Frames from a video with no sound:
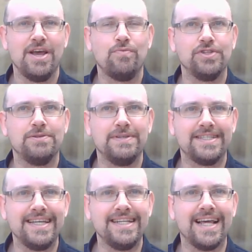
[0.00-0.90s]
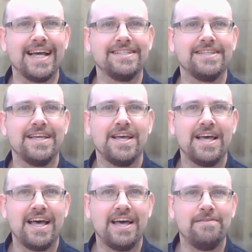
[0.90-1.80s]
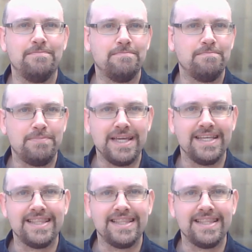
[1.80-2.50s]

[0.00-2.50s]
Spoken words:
want to be seen as being